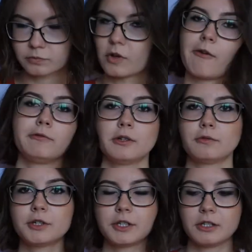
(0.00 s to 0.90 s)
I've
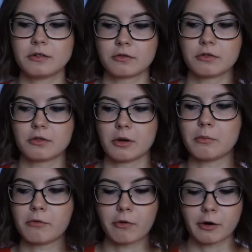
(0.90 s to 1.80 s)
never eaten them
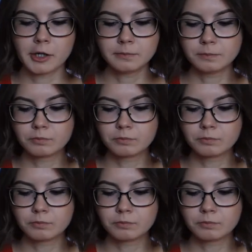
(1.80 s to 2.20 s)
before.